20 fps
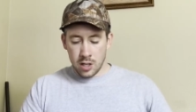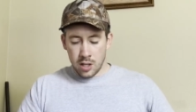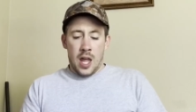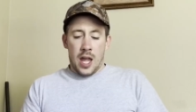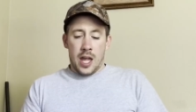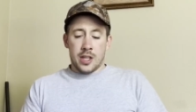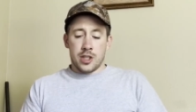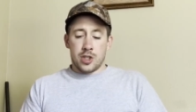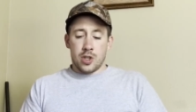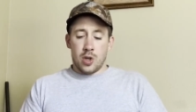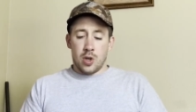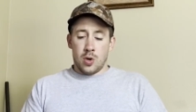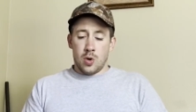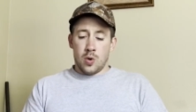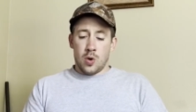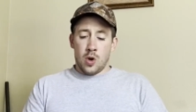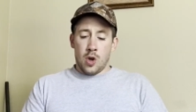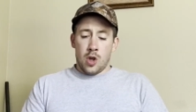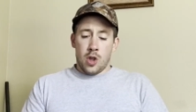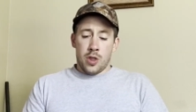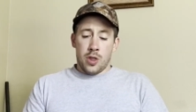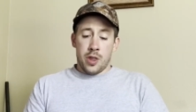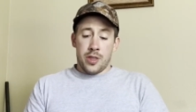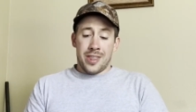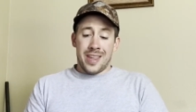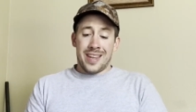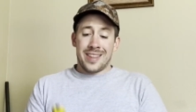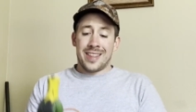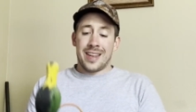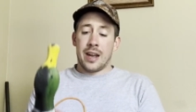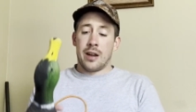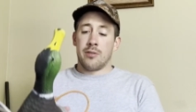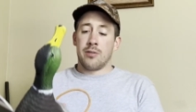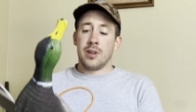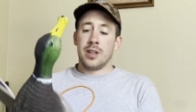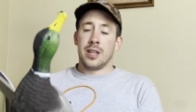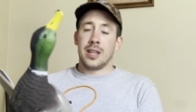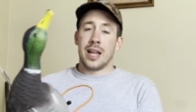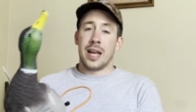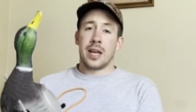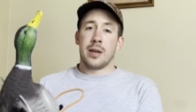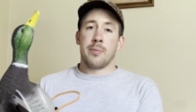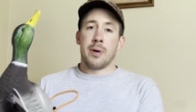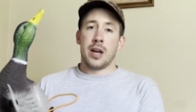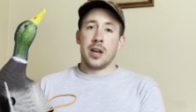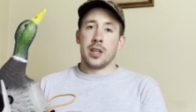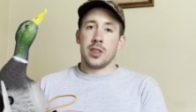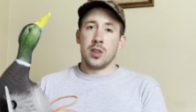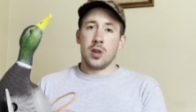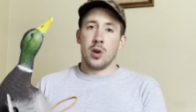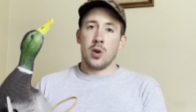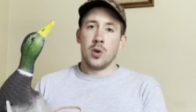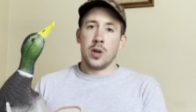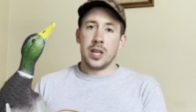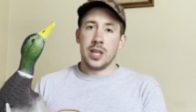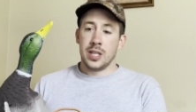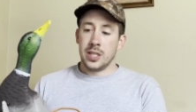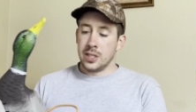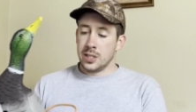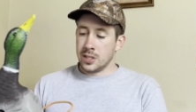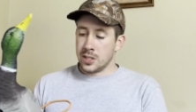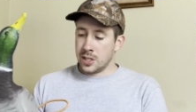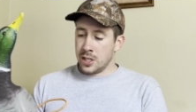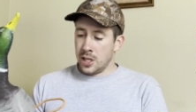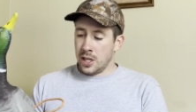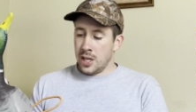And so the thing that I really like about it though is